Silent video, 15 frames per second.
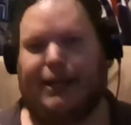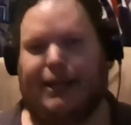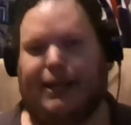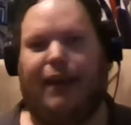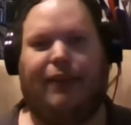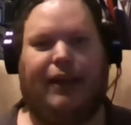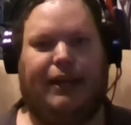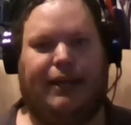
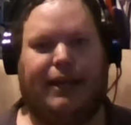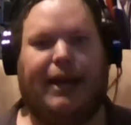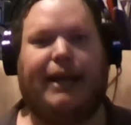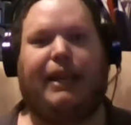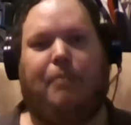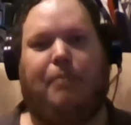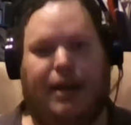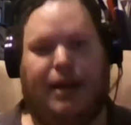anything
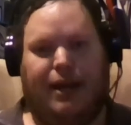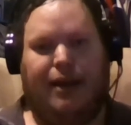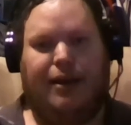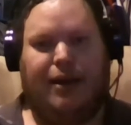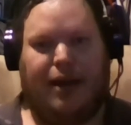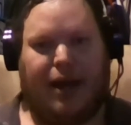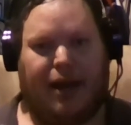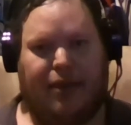documented
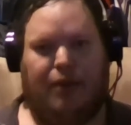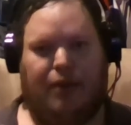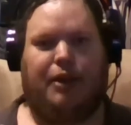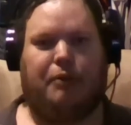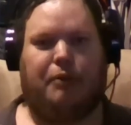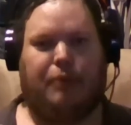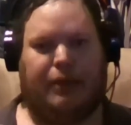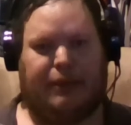other
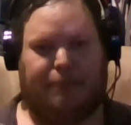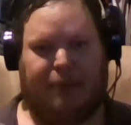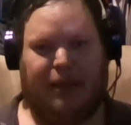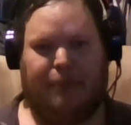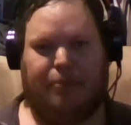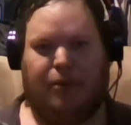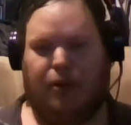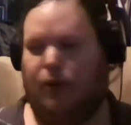than with the
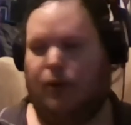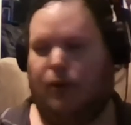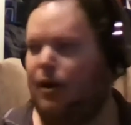people